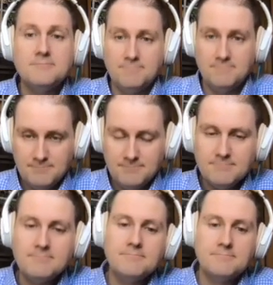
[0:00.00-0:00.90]

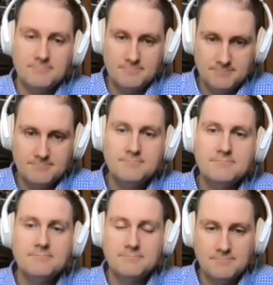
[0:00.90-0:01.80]

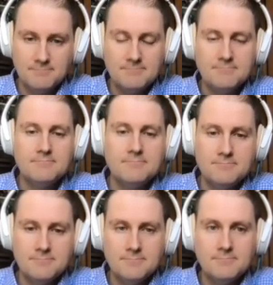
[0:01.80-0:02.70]

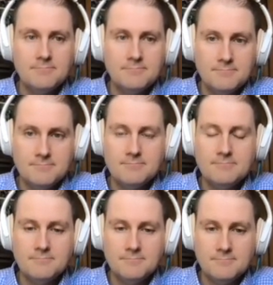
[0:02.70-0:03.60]

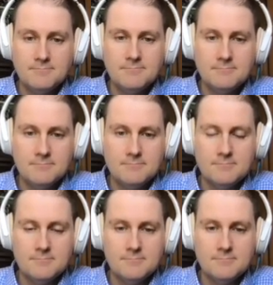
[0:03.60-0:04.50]

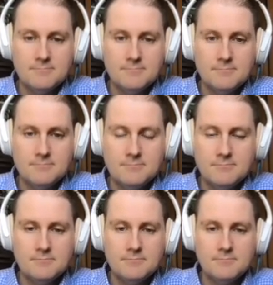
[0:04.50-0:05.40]

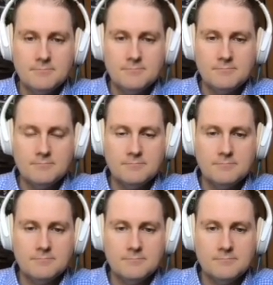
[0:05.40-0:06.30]

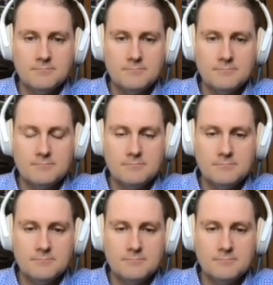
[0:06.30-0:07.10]
No words are spoken by the person on screen.